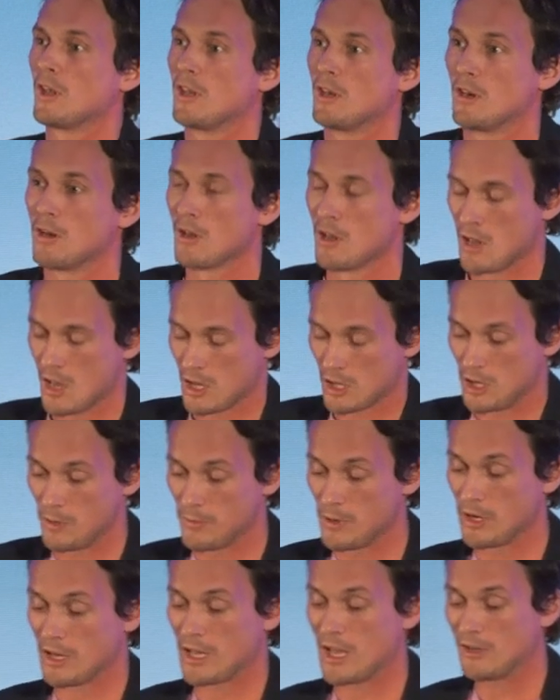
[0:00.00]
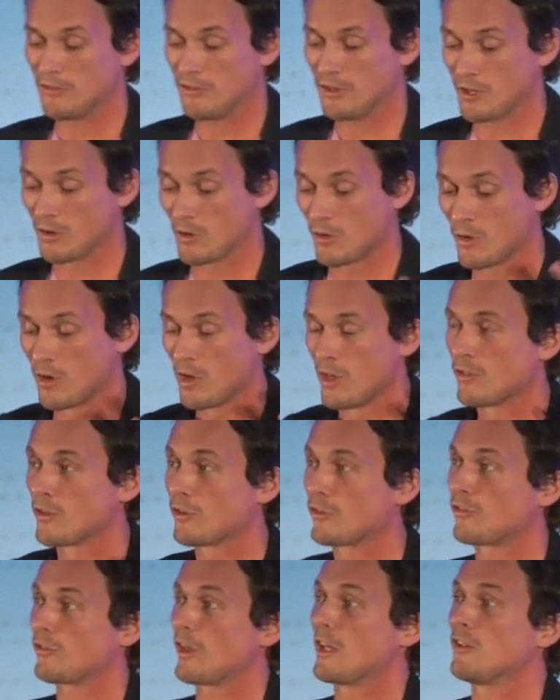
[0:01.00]
in communicating the
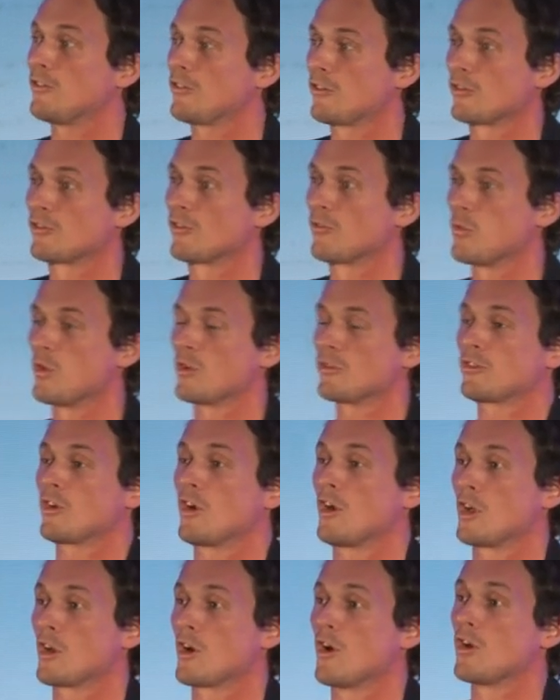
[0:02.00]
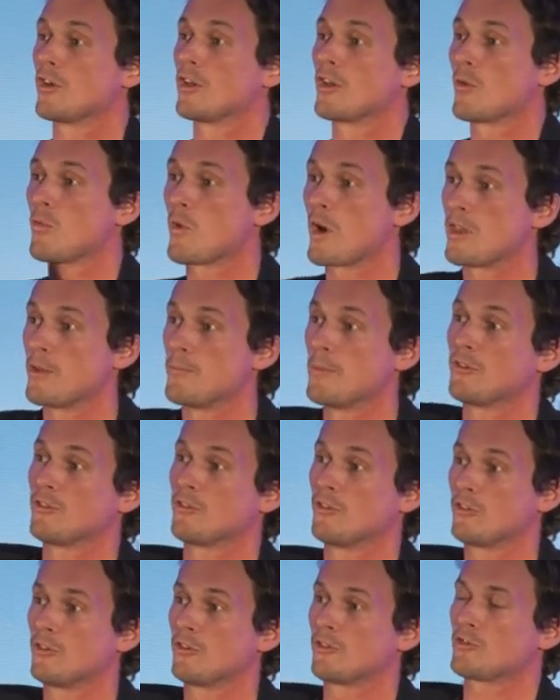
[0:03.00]
status of what's going on and where the
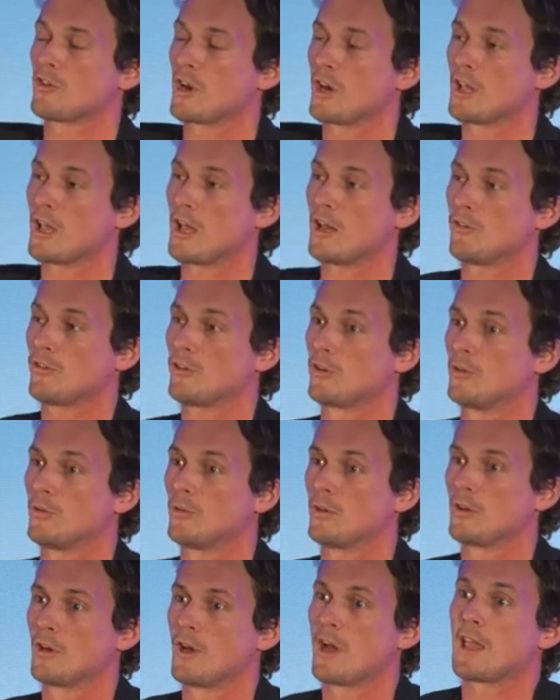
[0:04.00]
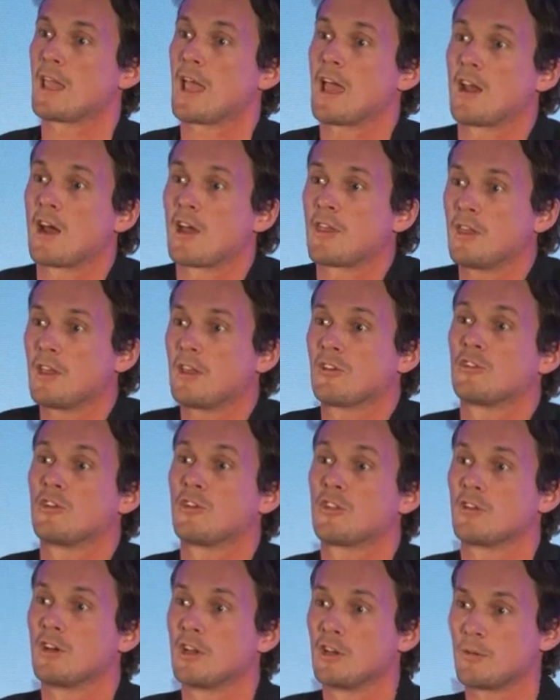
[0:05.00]
business is trying to get to, again, I think is
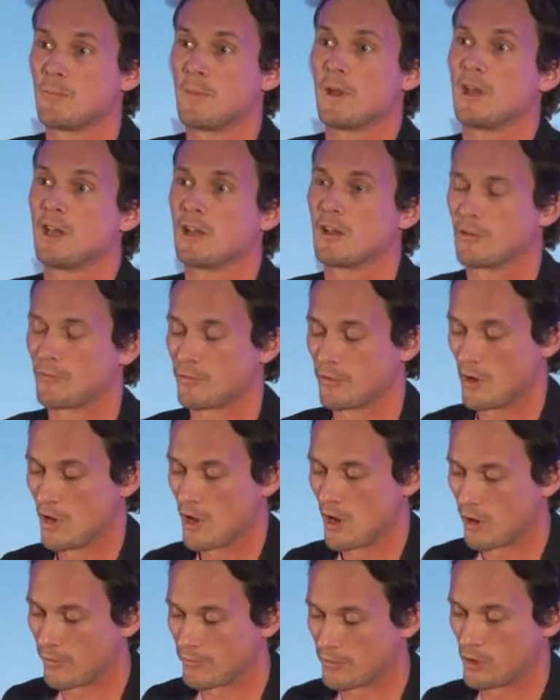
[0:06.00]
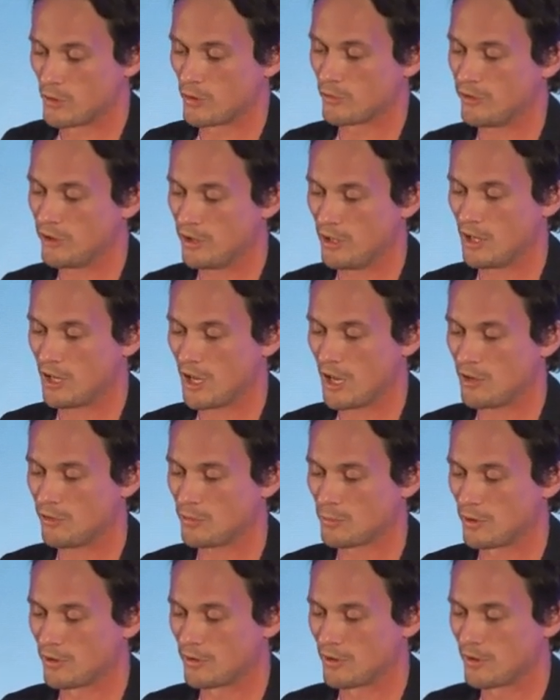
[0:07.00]
another underpinning of loyalty and
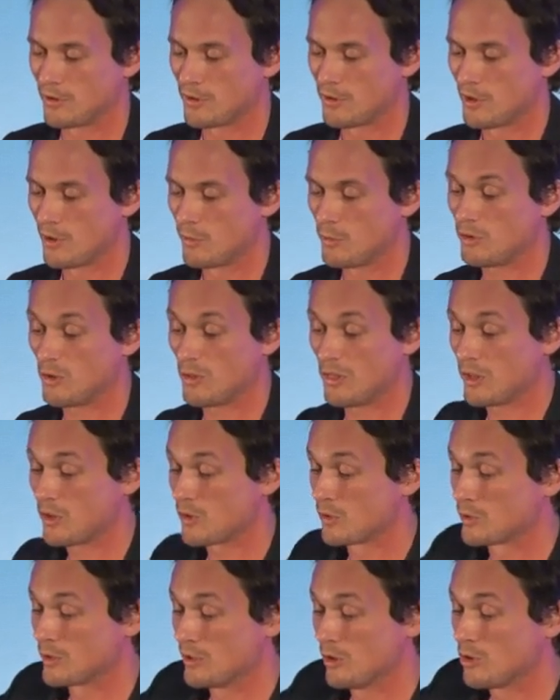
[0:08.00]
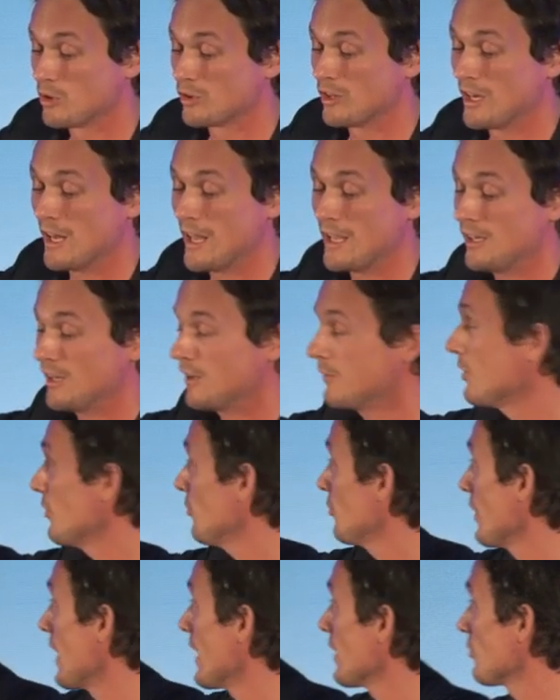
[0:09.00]
engagement. We do a thing called Lord and Lady of the
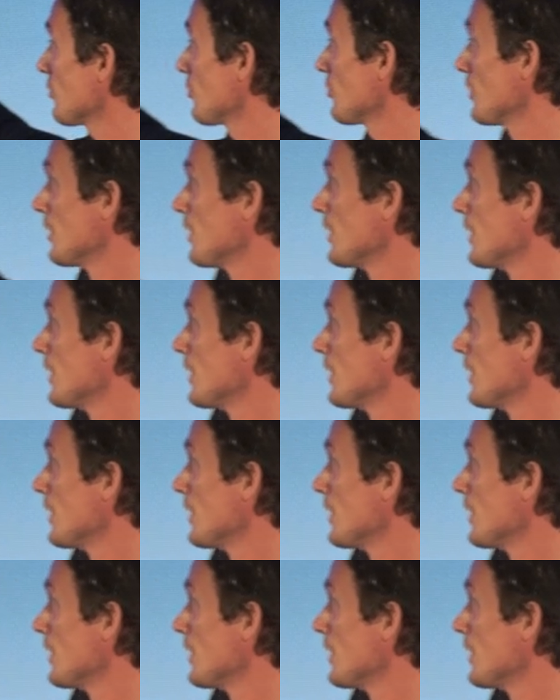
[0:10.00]
Sash.